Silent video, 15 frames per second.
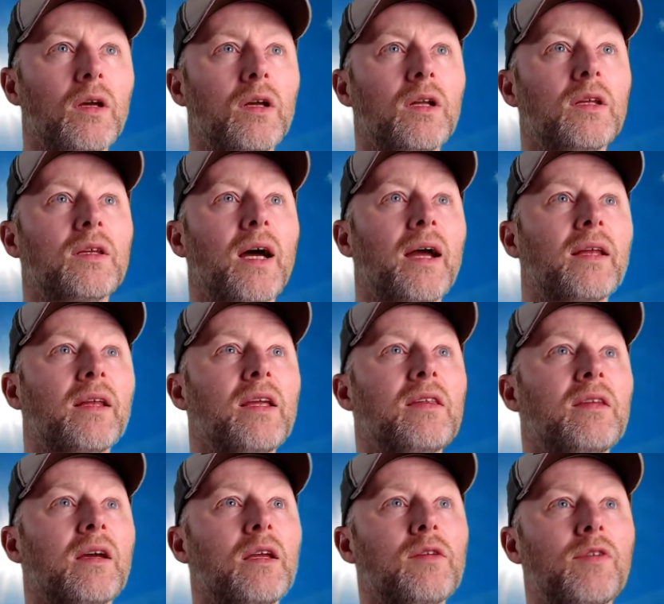Diley, thank
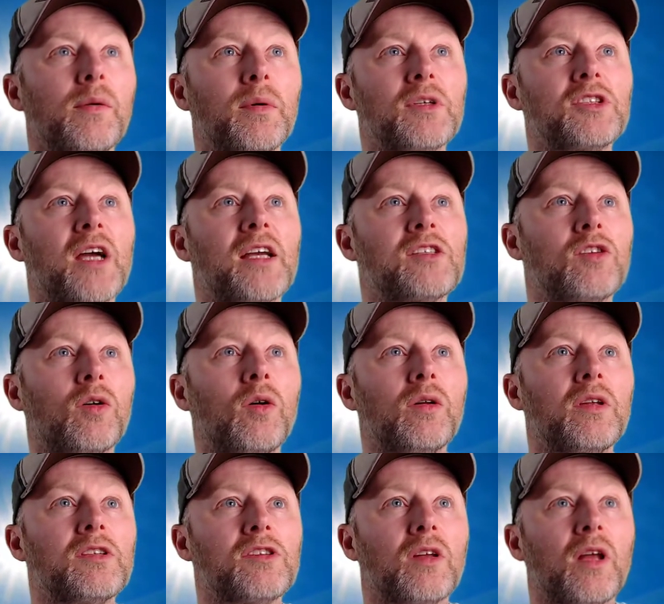you very much. It's God, he's
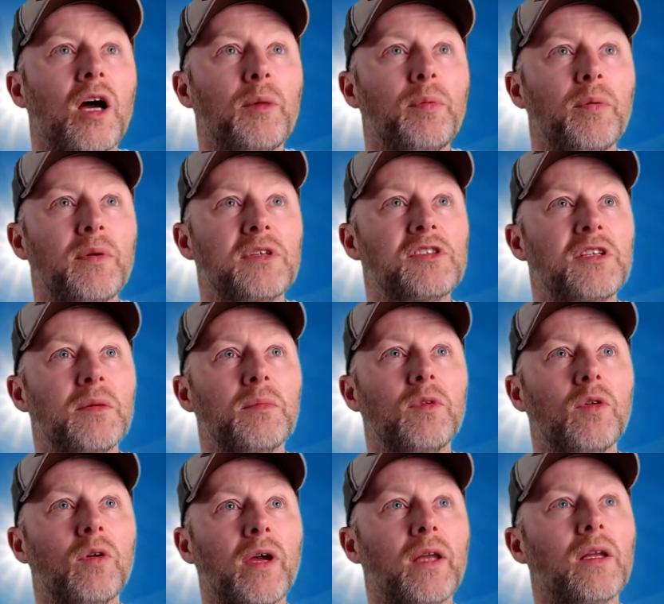unhappy with the stream talk. I,
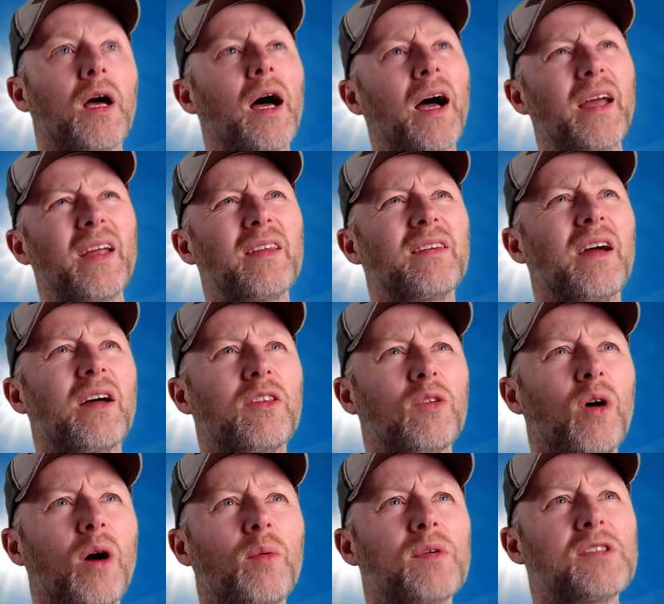I, th I thought I
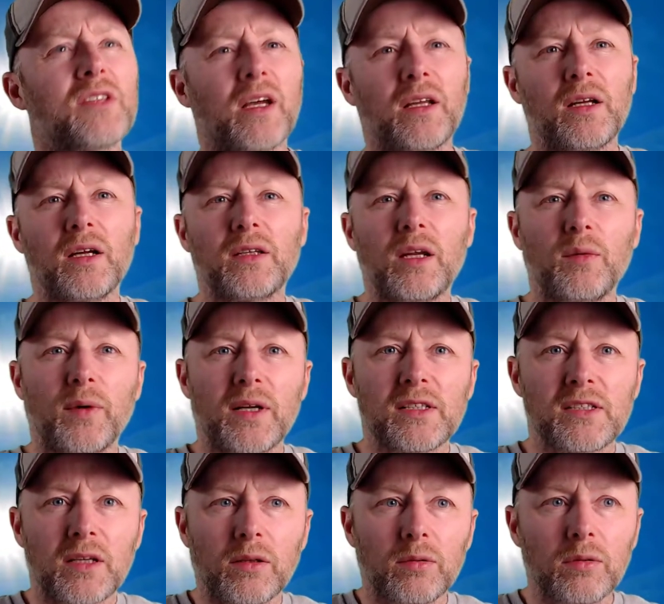was thinking that. I didn't want to say
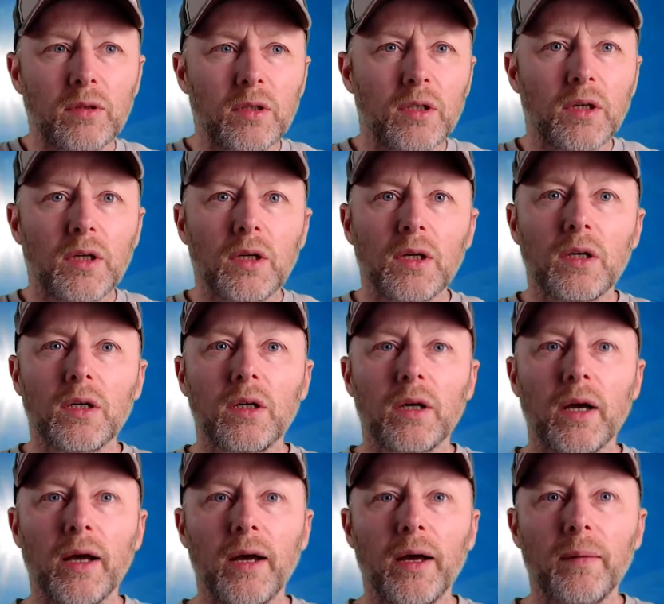though.
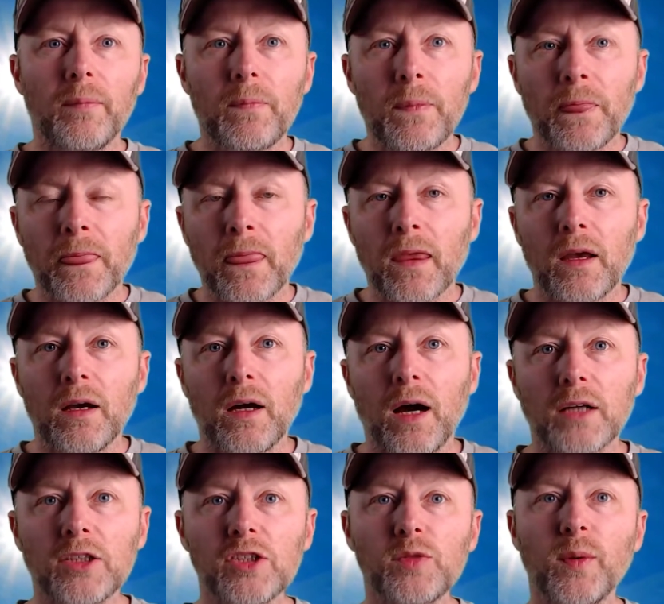Um. I
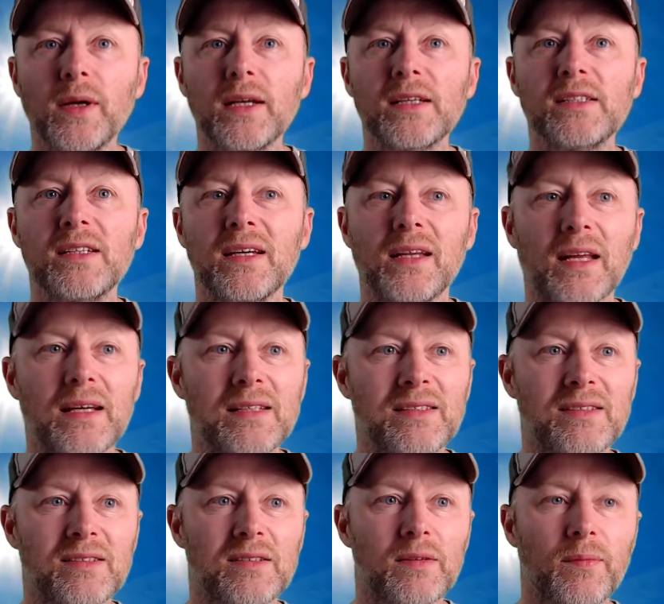just want to say
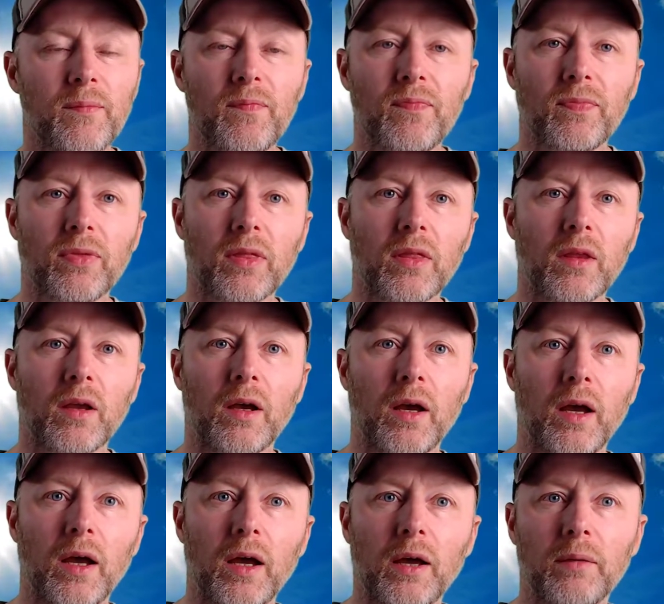this
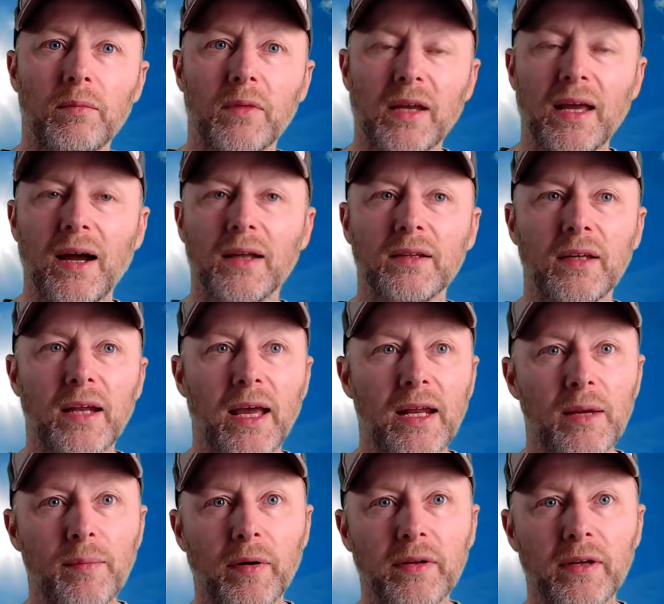uh, regarding
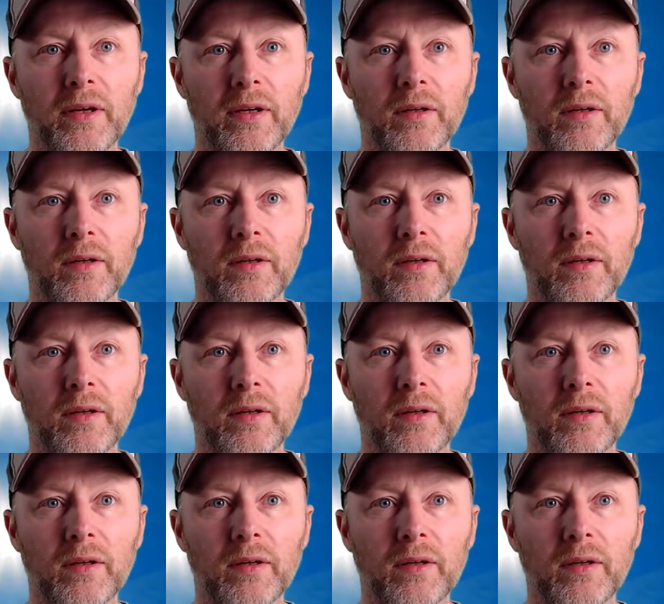anybody.